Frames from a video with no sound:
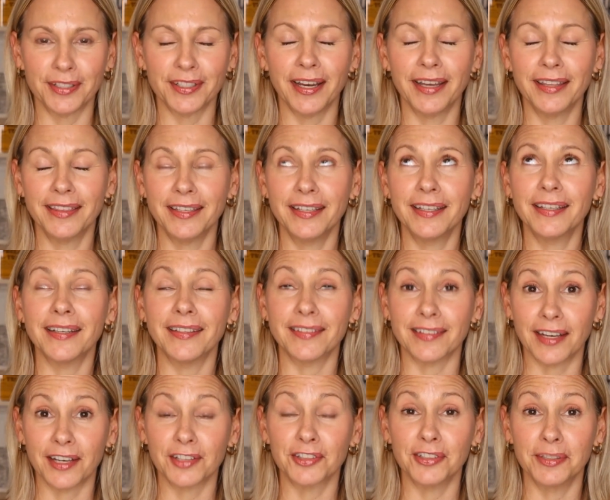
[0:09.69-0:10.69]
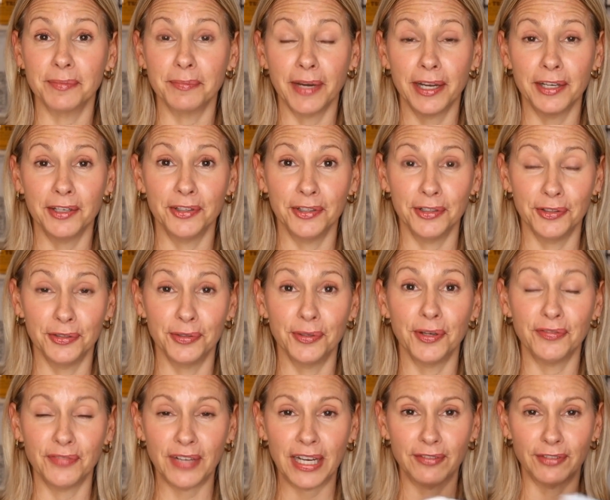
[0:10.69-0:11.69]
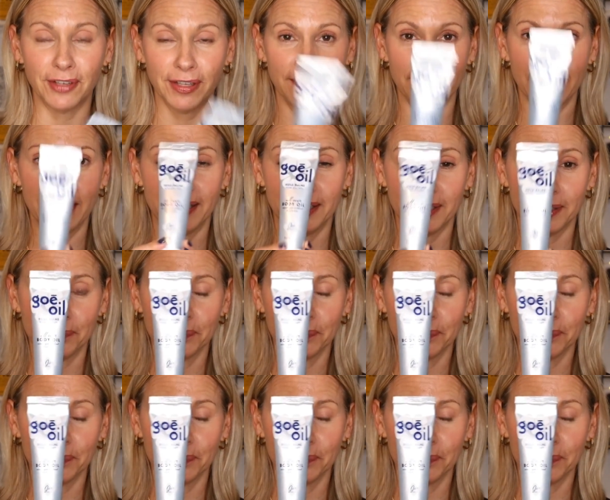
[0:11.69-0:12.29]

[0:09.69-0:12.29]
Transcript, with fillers: I think it's actually my new favorite thing.